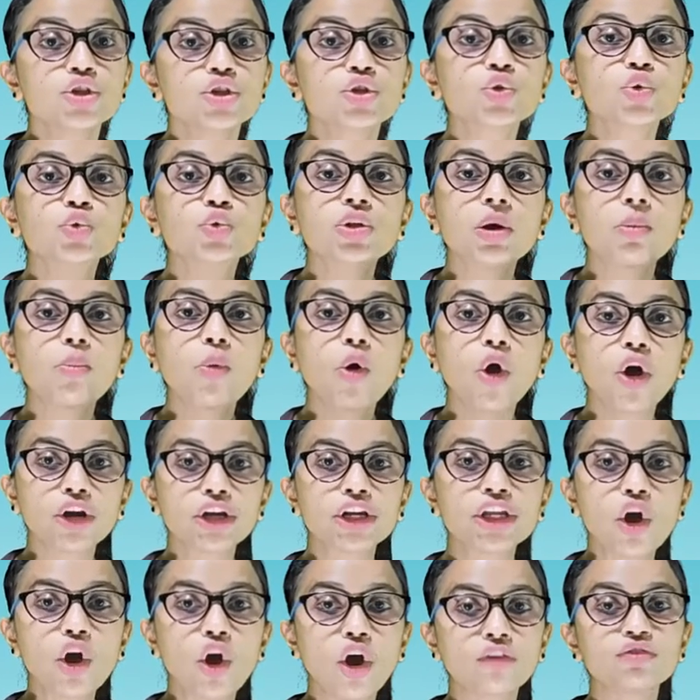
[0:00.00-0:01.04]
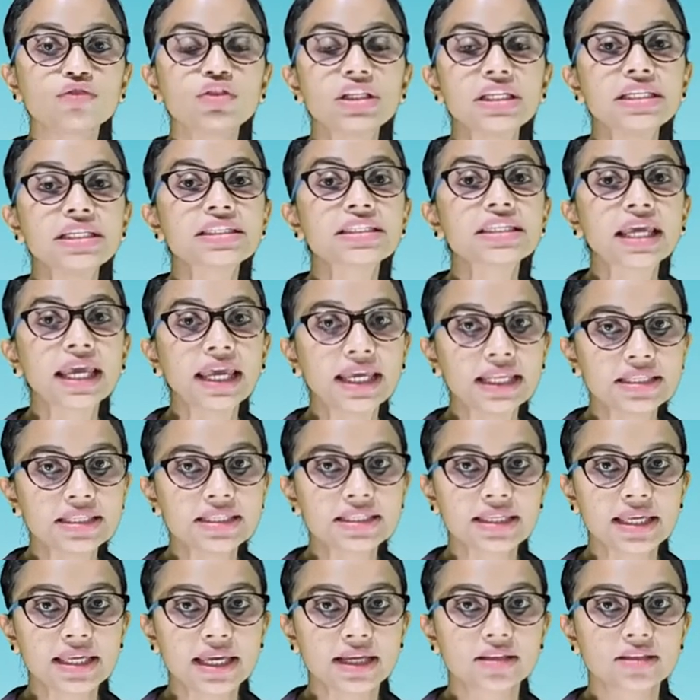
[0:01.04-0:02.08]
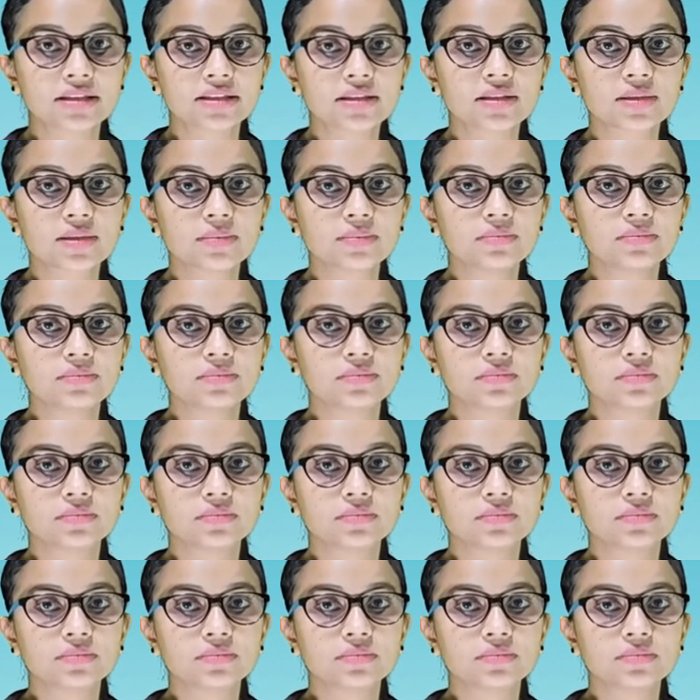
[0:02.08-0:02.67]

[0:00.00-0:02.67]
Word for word: to the body of these insects.